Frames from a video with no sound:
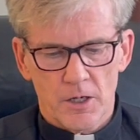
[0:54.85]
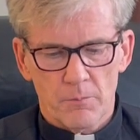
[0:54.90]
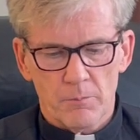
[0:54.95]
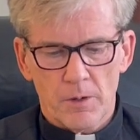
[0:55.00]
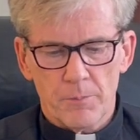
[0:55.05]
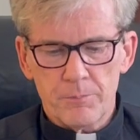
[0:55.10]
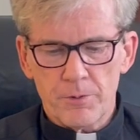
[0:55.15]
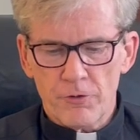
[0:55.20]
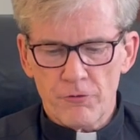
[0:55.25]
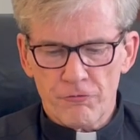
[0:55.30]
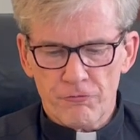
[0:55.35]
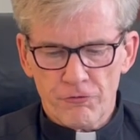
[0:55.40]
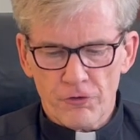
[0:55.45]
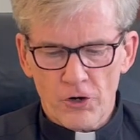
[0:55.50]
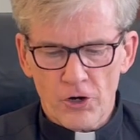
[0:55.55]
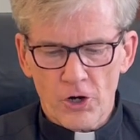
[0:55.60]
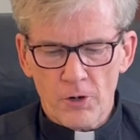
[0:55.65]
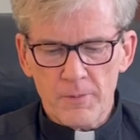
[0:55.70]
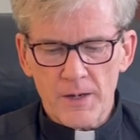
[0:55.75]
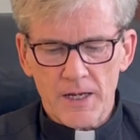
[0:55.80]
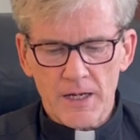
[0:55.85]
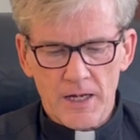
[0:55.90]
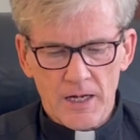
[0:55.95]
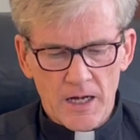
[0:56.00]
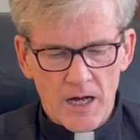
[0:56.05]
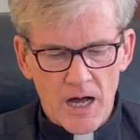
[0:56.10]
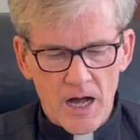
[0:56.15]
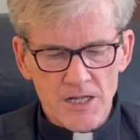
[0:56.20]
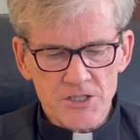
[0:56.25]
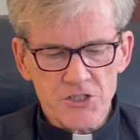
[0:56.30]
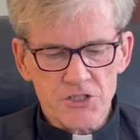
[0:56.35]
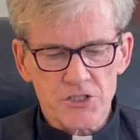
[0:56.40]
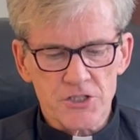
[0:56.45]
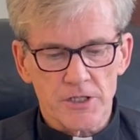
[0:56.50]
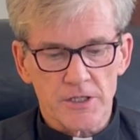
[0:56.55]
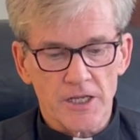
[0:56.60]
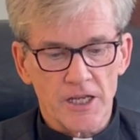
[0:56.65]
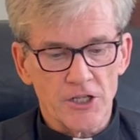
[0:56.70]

but be firm and constant